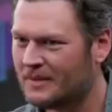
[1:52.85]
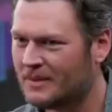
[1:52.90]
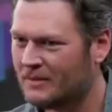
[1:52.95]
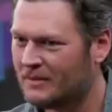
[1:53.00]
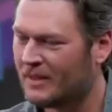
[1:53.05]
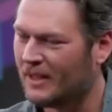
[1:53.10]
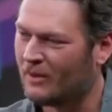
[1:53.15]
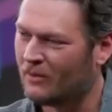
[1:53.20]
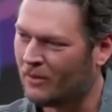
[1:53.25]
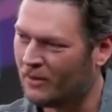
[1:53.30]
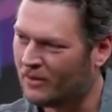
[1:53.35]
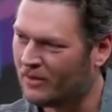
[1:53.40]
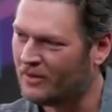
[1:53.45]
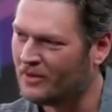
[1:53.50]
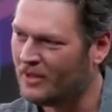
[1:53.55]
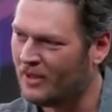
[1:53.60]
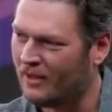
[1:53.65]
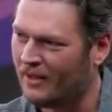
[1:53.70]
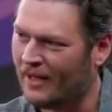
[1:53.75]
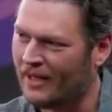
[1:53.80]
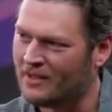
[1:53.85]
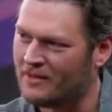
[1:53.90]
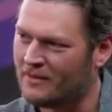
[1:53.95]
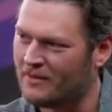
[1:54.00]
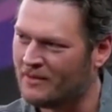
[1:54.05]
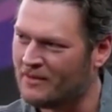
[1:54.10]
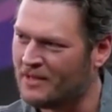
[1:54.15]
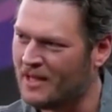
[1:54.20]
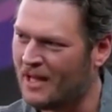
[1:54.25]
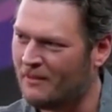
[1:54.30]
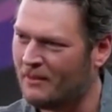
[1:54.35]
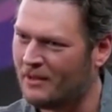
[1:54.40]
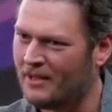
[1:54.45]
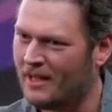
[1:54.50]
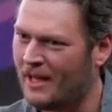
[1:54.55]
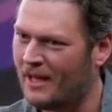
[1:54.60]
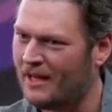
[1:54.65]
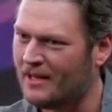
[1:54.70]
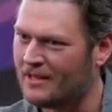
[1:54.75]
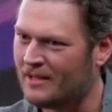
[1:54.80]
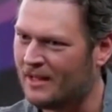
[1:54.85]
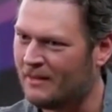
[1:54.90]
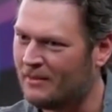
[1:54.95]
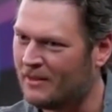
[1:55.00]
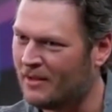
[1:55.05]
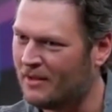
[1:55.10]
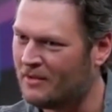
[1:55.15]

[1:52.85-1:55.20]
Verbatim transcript: the connections he did. He shared,